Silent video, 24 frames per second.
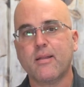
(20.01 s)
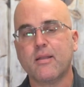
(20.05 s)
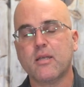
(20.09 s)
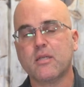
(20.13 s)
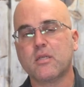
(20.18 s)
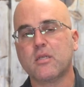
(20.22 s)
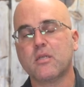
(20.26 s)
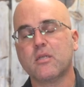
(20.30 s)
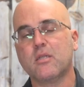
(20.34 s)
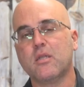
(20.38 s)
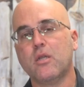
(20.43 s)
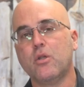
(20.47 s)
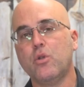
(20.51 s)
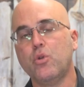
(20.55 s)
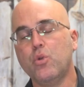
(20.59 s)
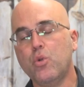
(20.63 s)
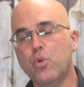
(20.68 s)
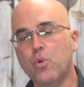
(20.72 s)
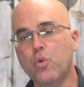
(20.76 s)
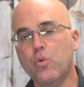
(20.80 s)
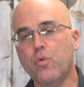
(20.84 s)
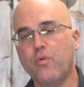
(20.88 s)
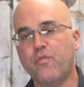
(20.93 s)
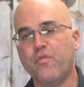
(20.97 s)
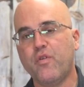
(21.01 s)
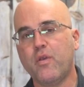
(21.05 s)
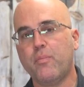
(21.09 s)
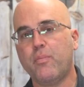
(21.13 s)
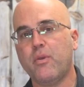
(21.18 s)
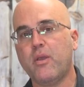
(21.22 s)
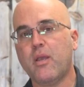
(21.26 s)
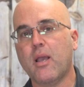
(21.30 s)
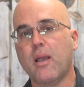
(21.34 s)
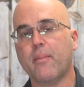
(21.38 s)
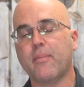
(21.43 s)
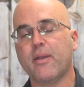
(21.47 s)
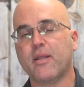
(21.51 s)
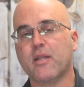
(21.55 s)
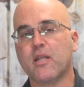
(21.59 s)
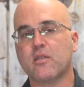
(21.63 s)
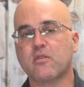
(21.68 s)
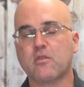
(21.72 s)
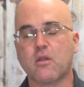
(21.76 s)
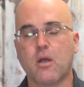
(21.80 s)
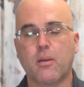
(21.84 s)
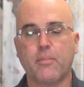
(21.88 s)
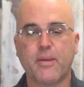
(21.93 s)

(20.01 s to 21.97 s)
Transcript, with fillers: This is the new V B M E that's